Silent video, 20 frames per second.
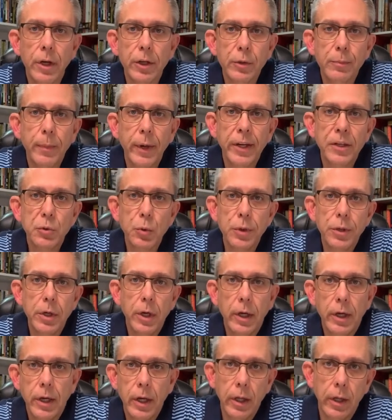touch base with
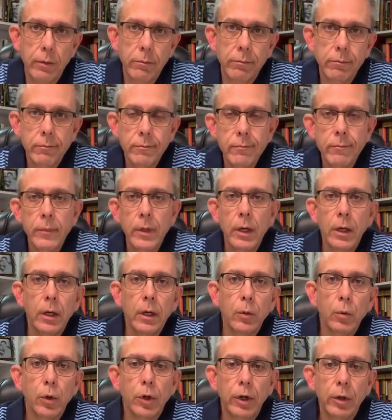you again.
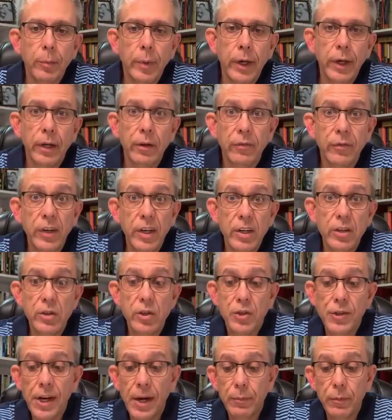We're going to be in
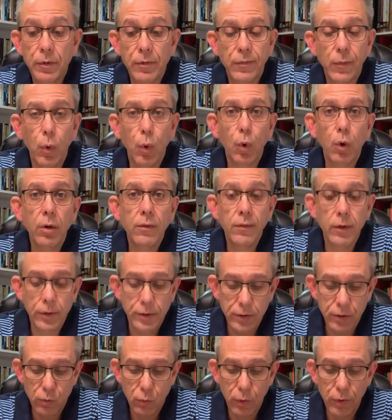Ephesians chapter 4,
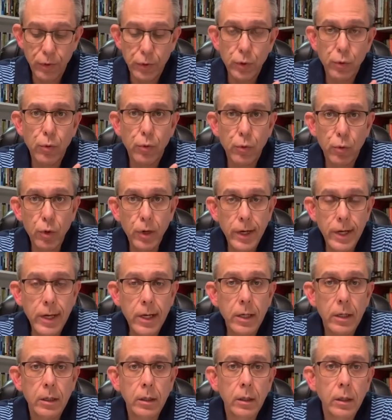verses 1 through
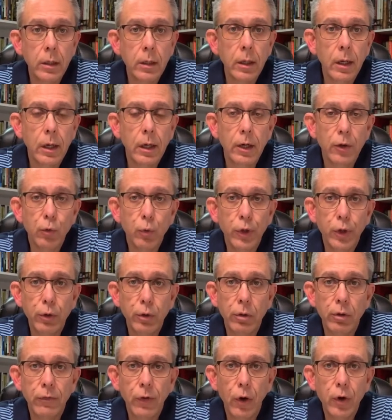3, as we
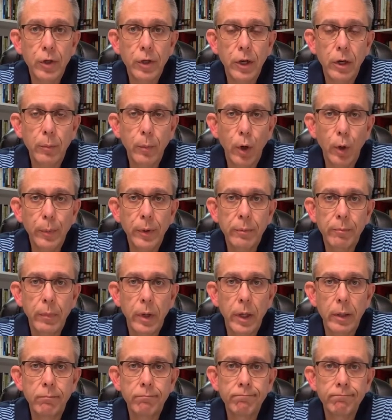do a devotion in a moment.
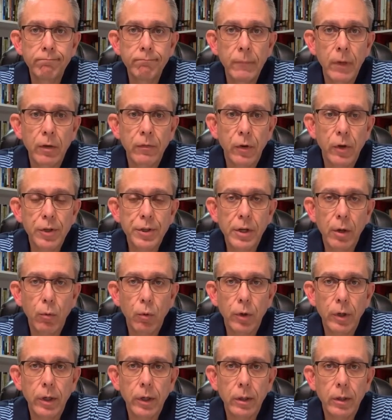But first, I
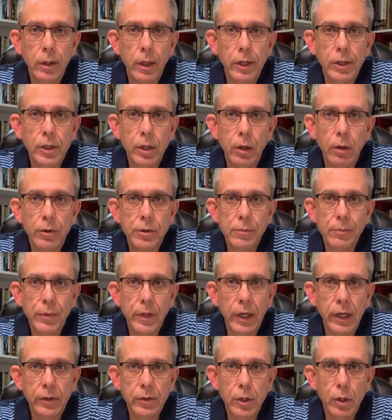want to let you know some
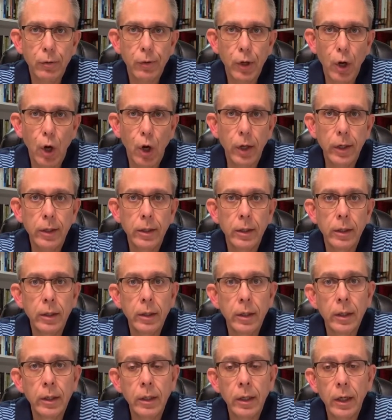things going on.
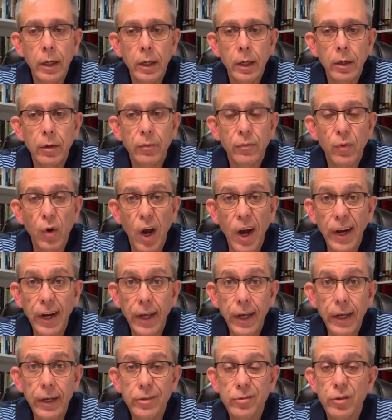
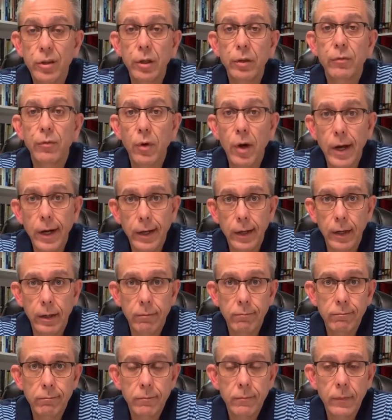Friday is Good
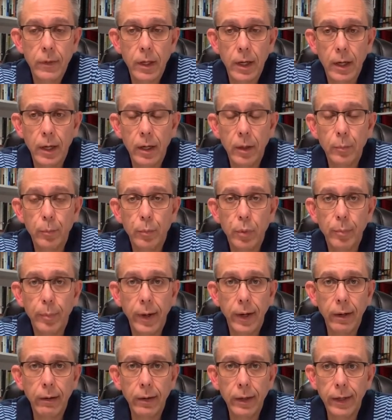Friday. I'm
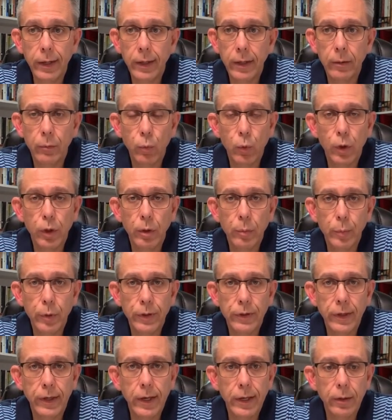preparing, and we're going to
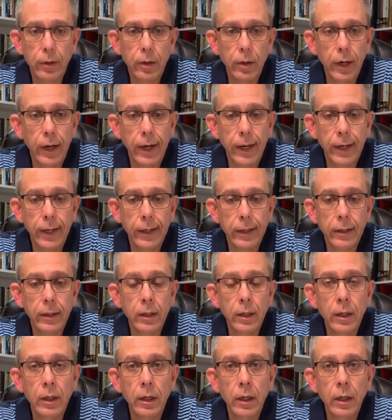put together a